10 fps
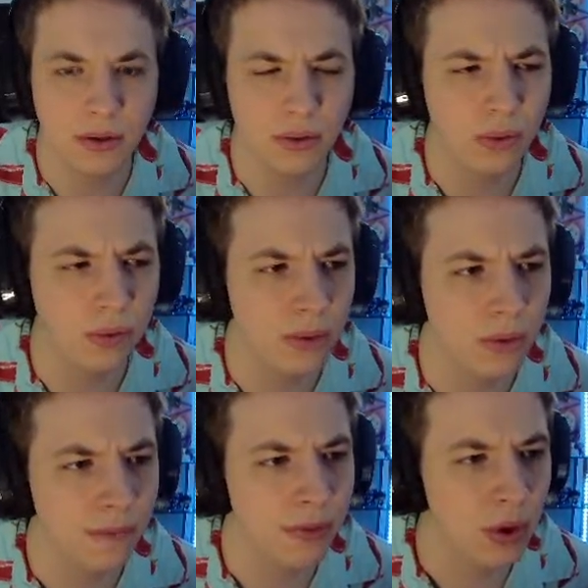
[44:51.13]

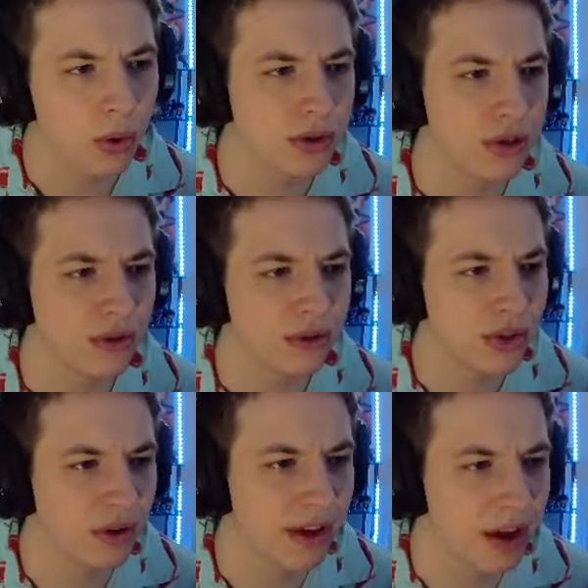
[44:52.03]
Ooh. Or sur
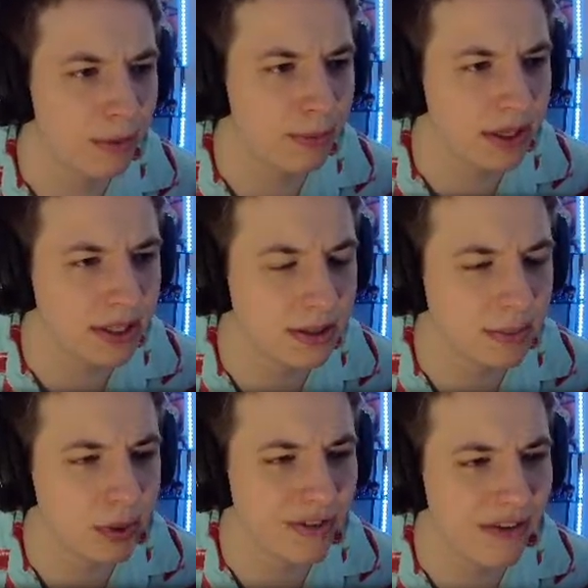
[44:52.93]
Surveyor, plus
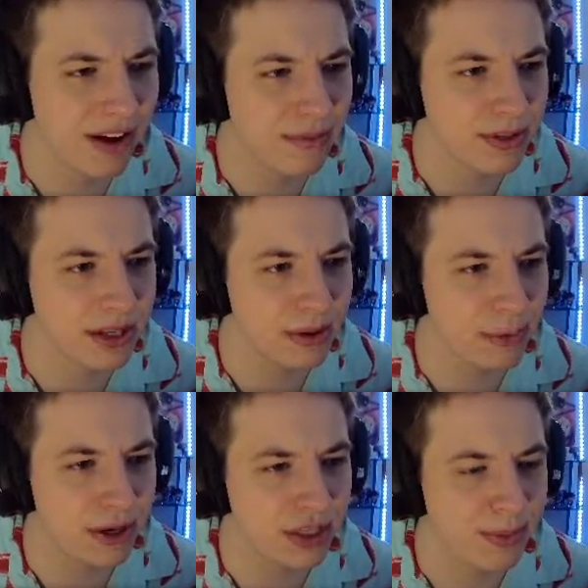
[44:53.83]
0.5% loop
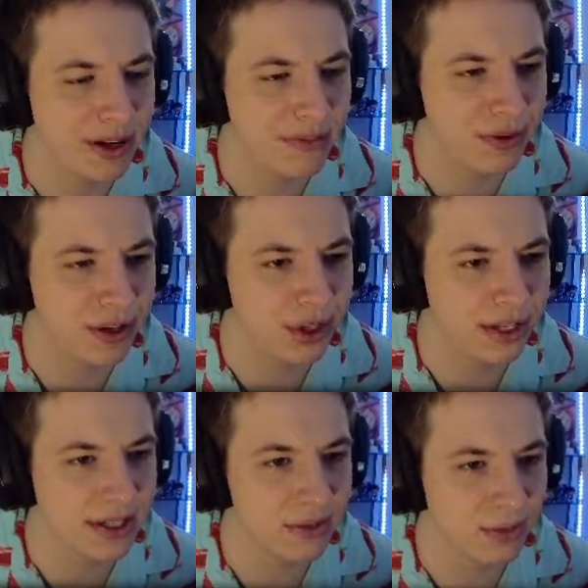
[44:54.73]
HP for an
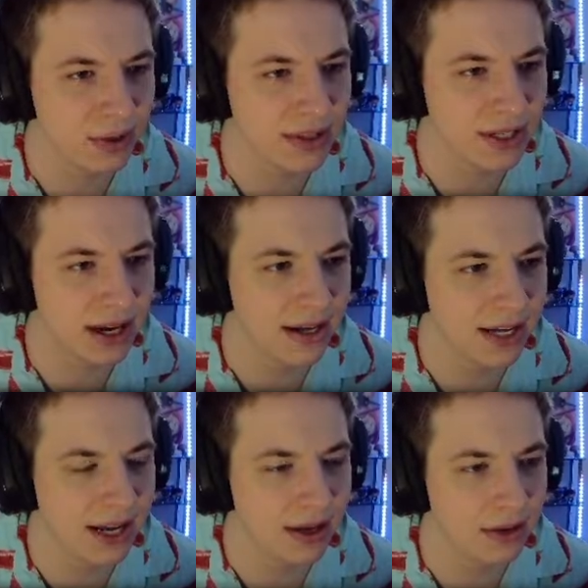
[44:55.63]
adjacent roadside
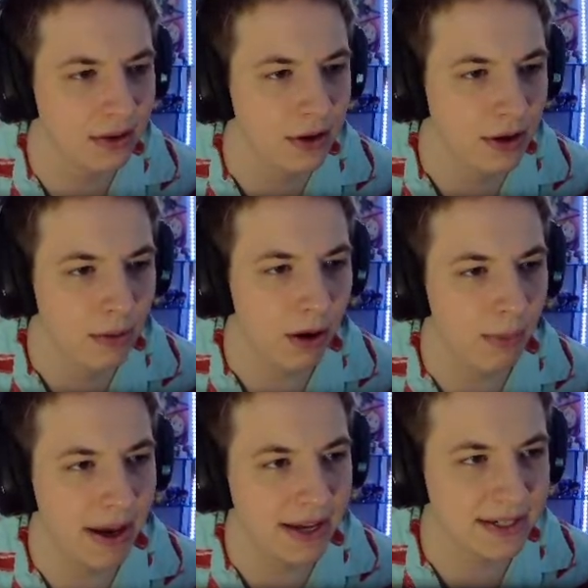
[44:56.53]
tile while
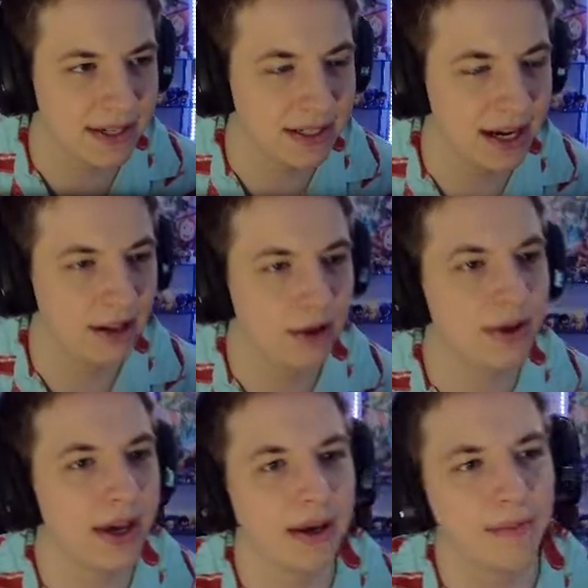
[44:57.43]
passing a tile.
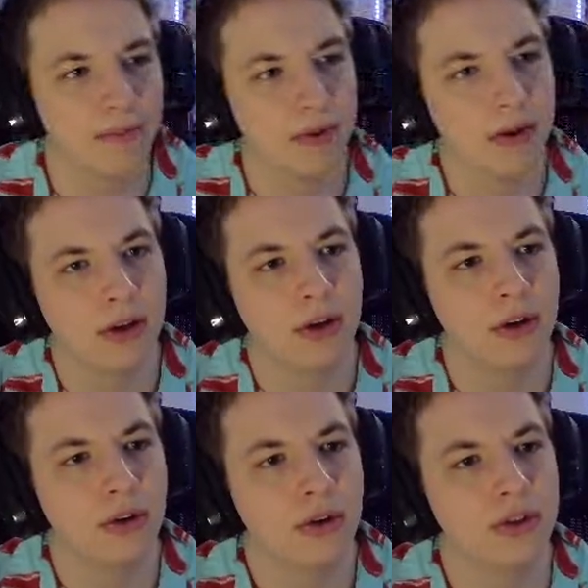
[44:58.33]
Okay.
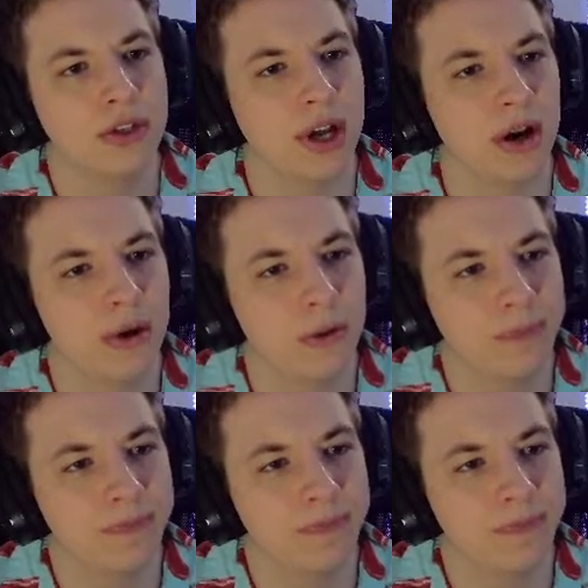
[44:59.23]
So,